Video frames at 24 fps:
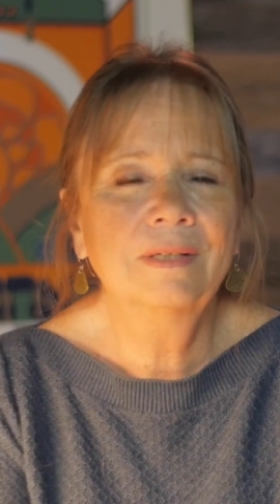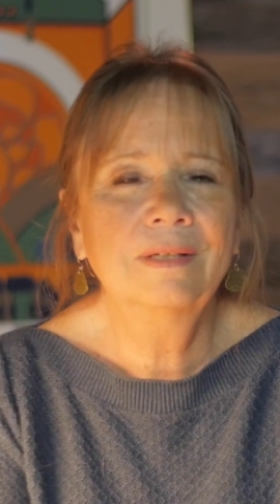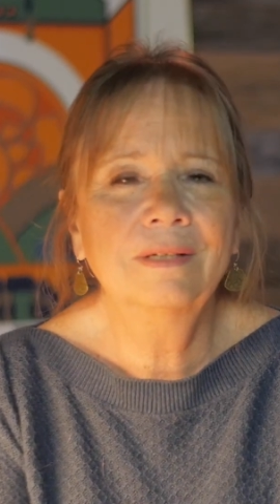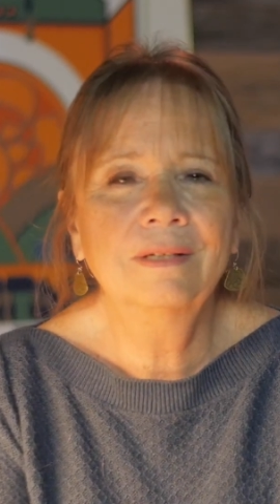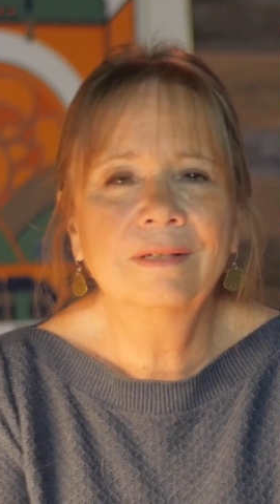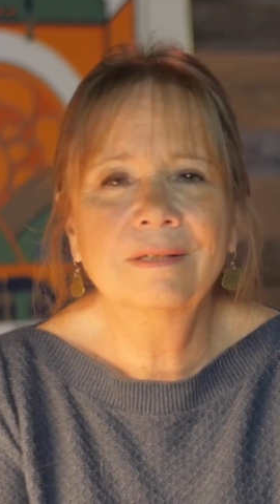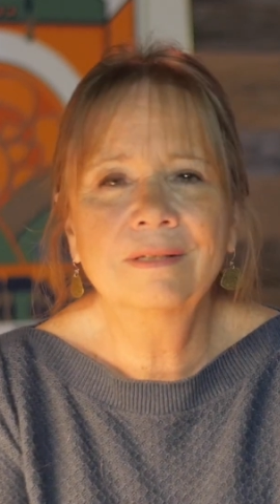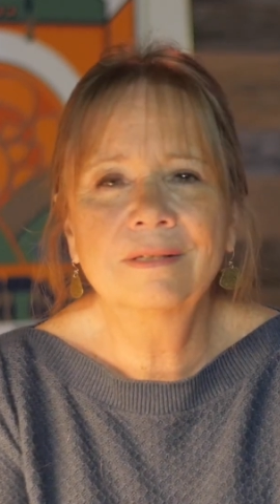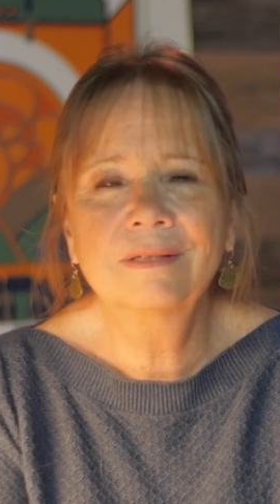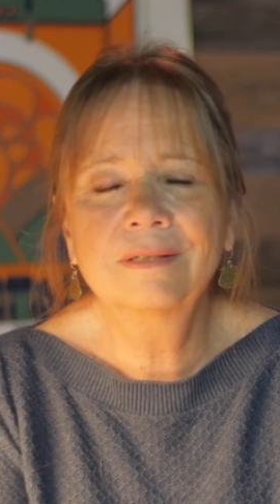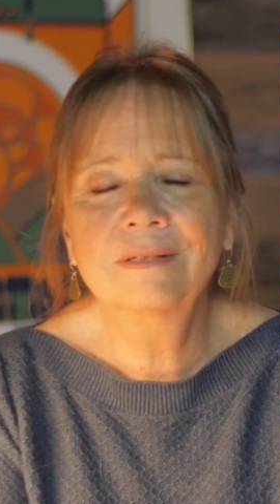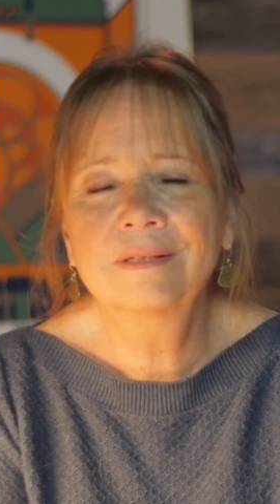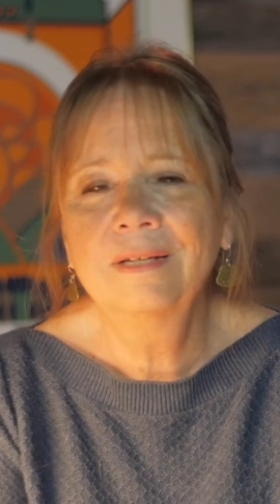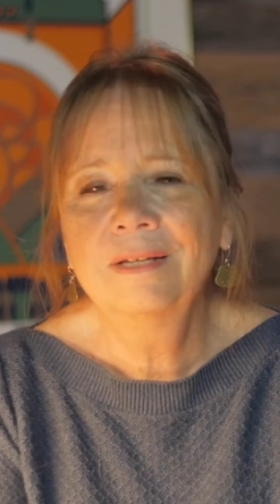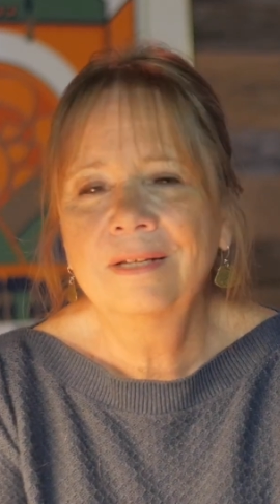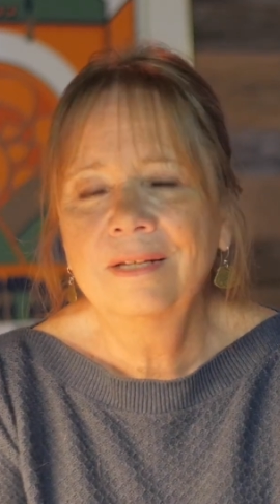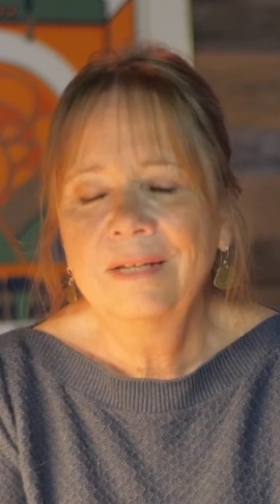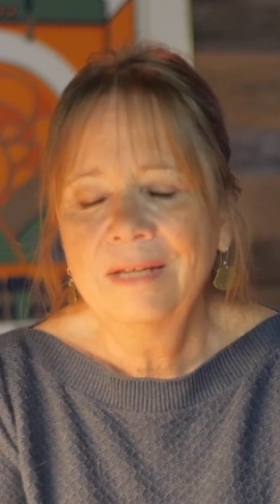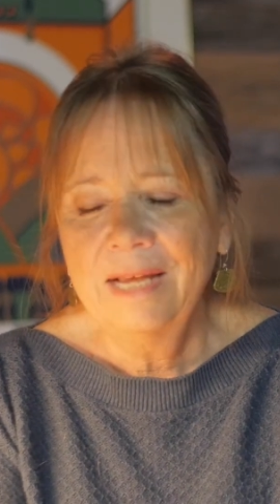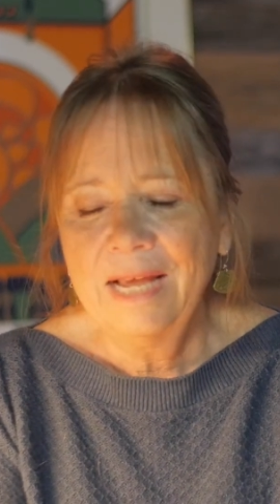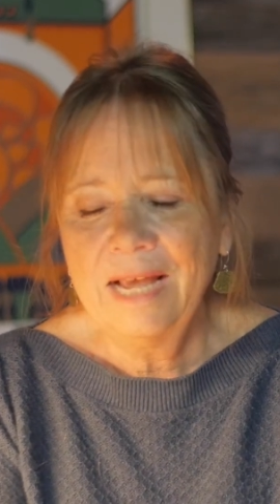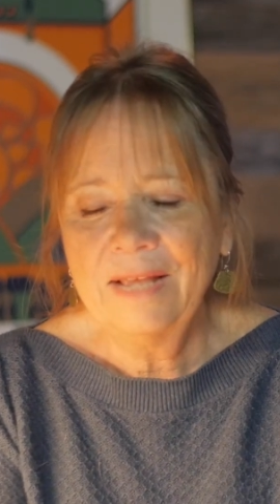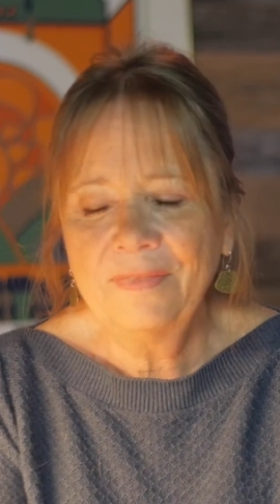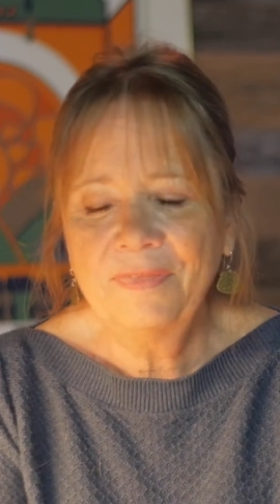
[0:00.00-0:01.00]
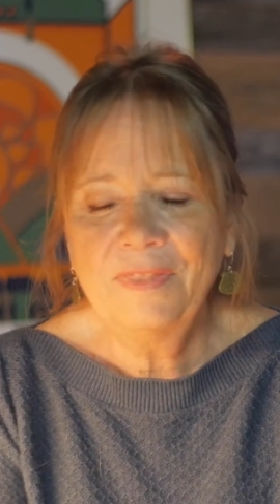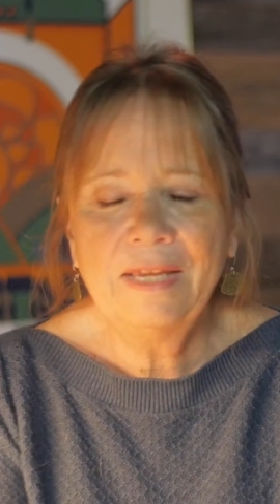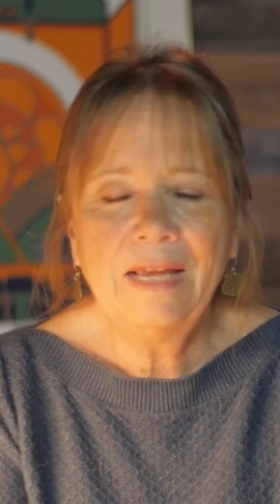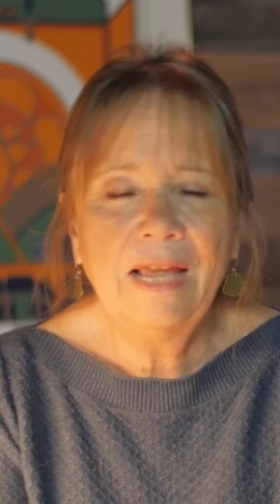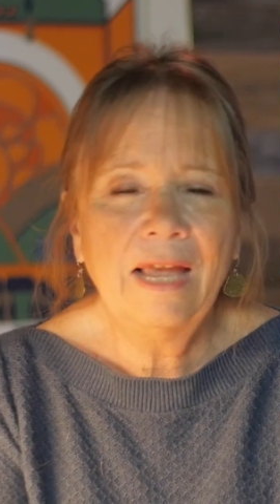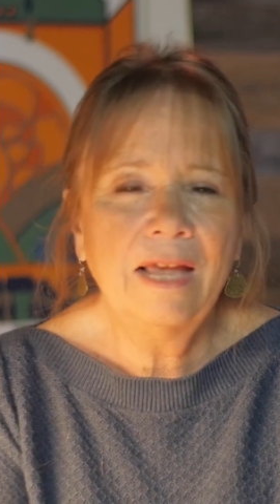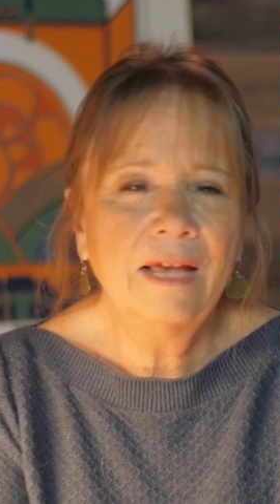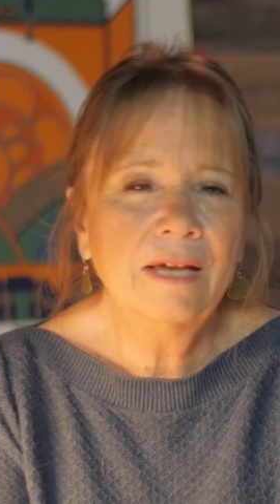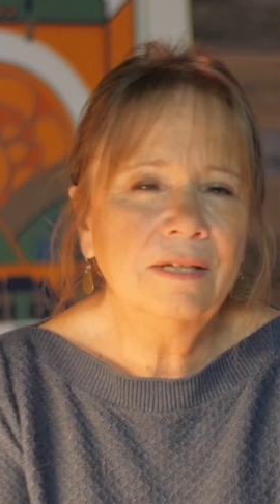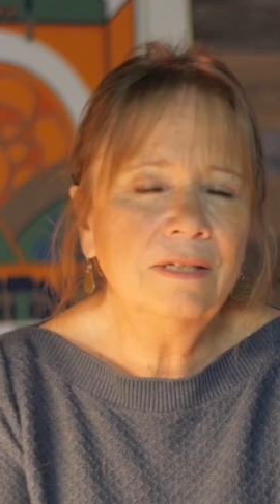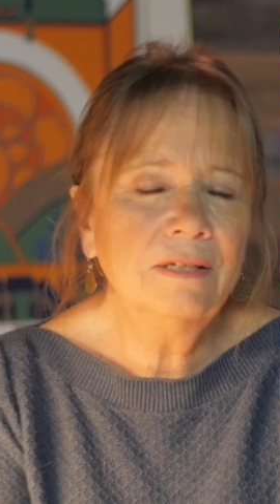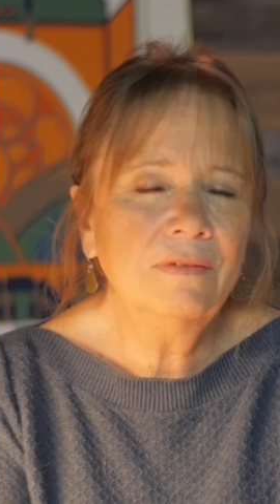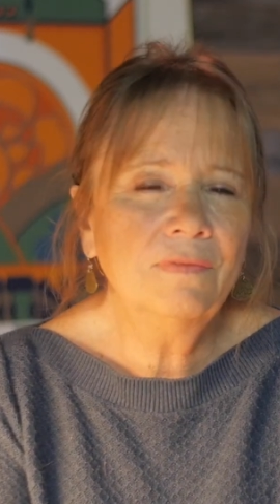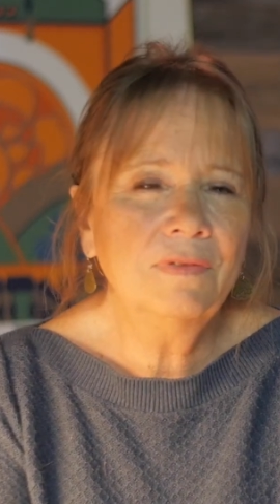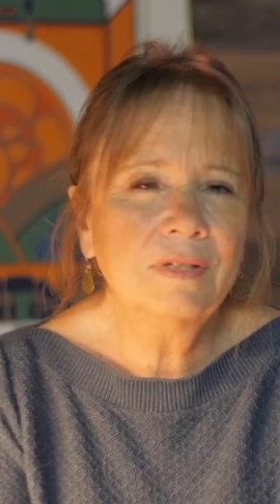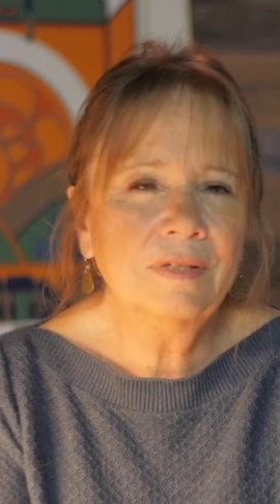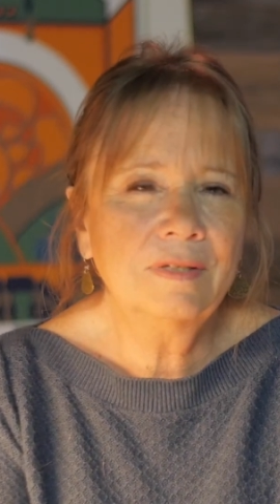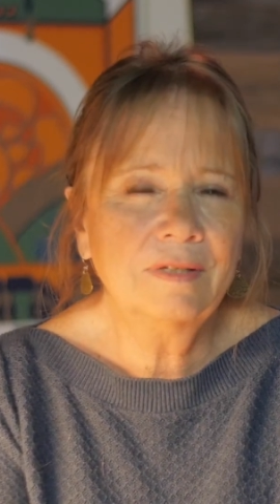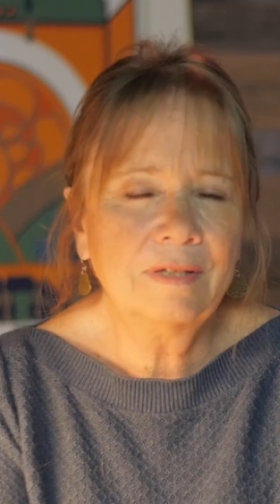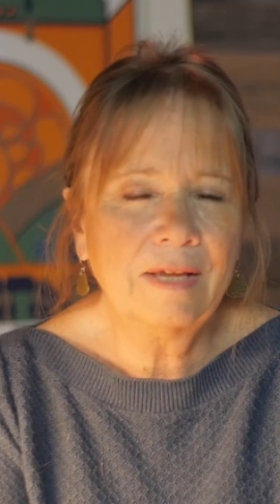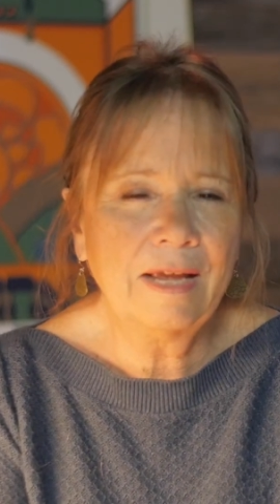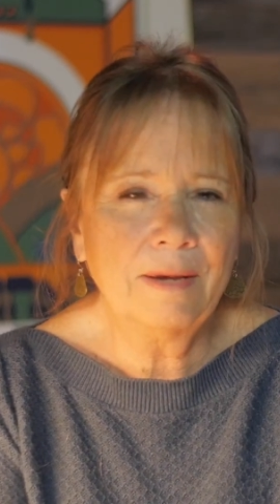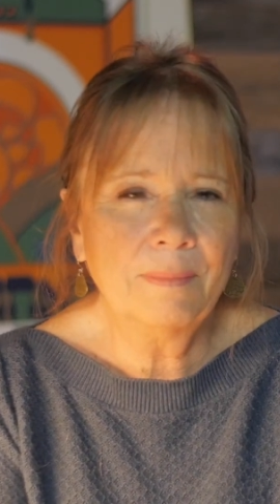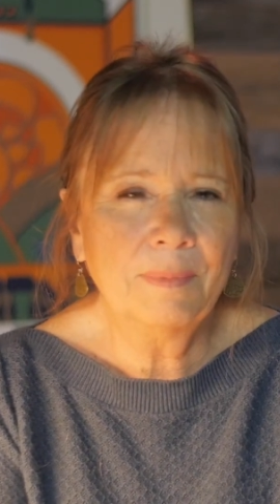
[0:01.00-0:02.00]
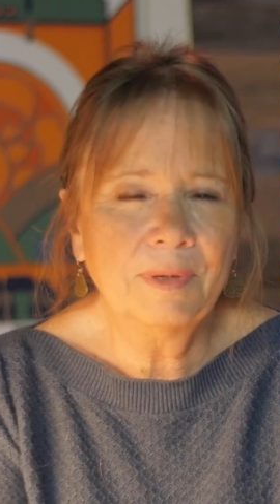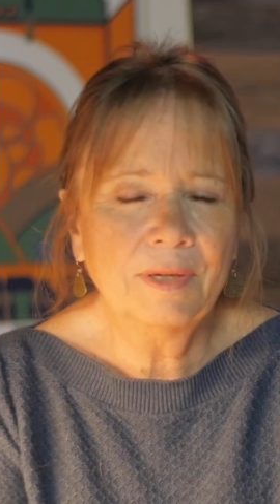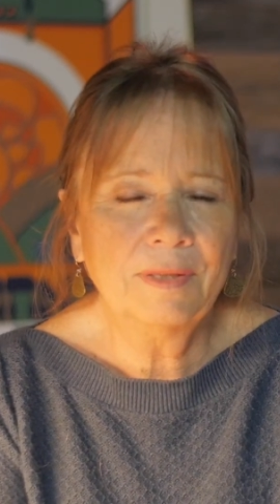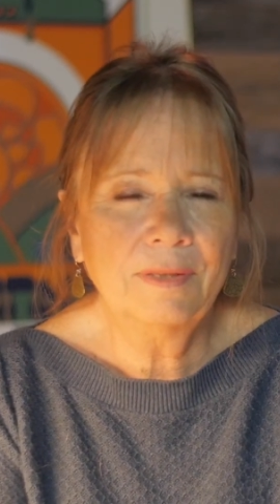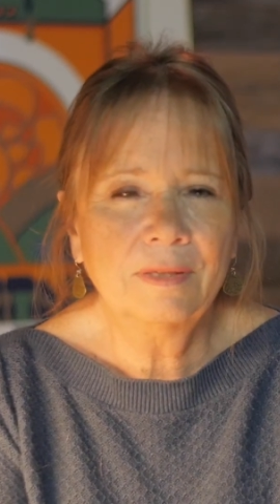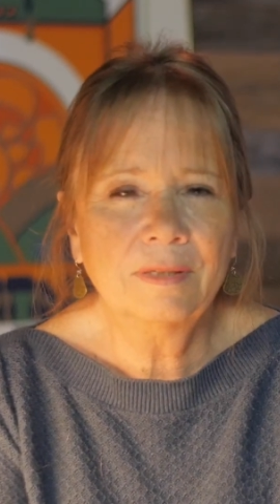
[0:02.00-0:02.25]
is at the end of the Sabbath.